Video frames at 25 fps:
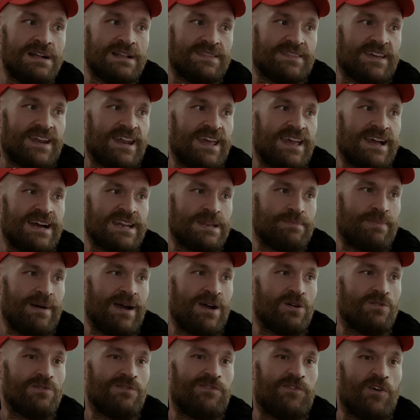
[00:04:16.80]
Then I had
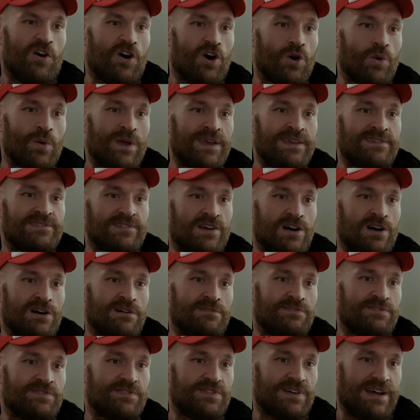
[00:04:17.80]
about 4 weeks
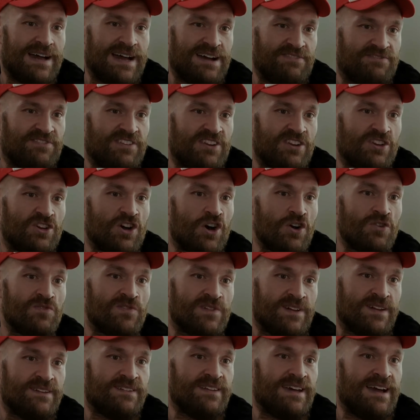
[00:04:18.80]
off after the
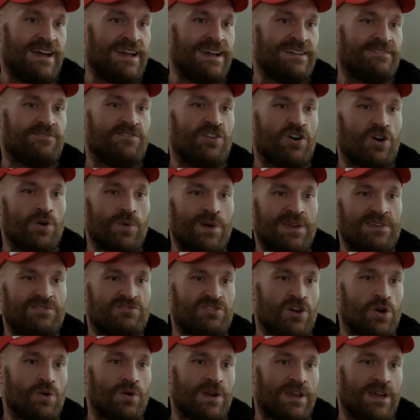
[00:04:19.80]
COVID. I had 4 weeks
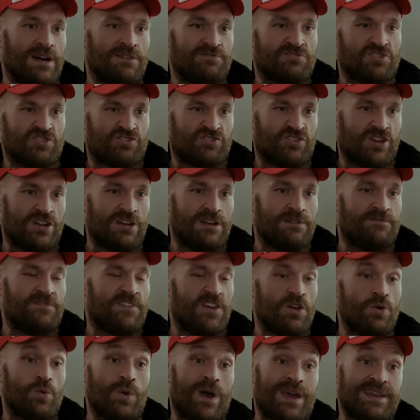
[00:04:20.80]
totally off, just doing a
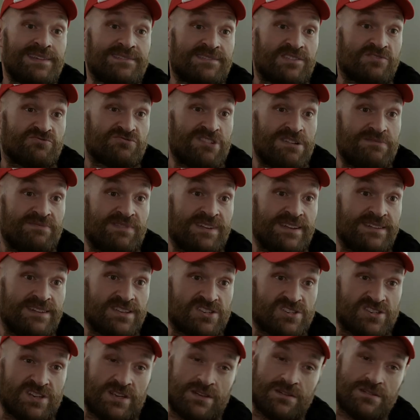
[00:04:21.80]
few weights and strength
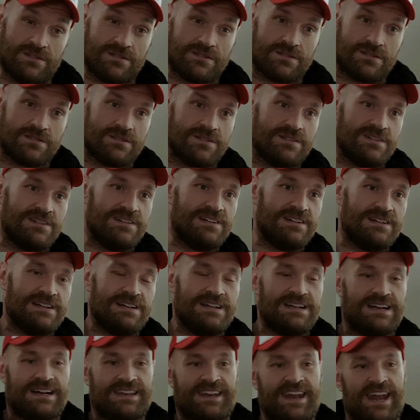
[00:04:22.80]
conditioning.
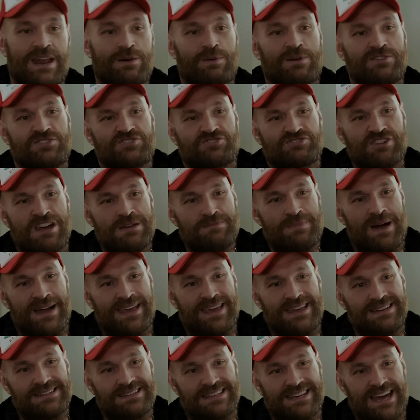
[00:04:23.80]
And then I went straight
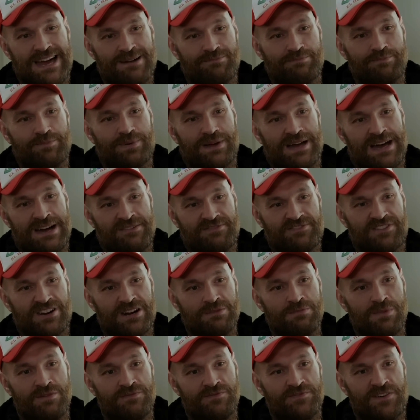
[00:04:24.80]
back into camp after
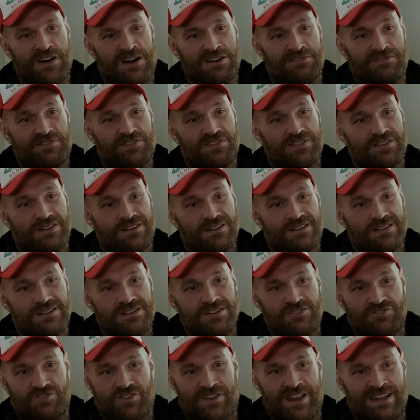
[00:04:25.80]
a month off.
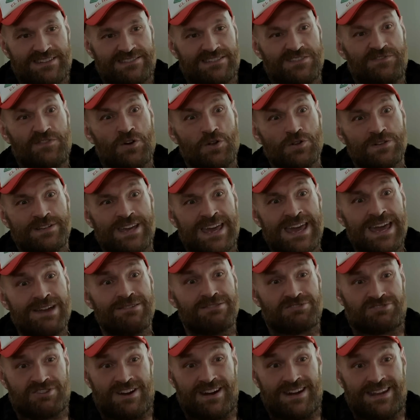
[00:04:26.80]
So that's a full year
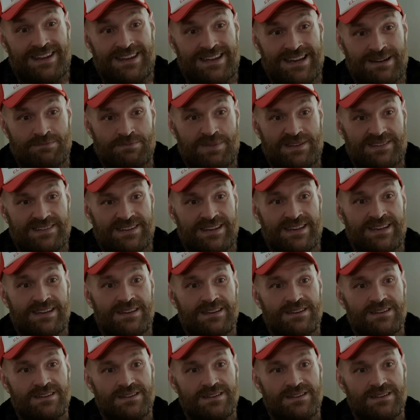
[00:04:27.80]
of training camp, isn't it?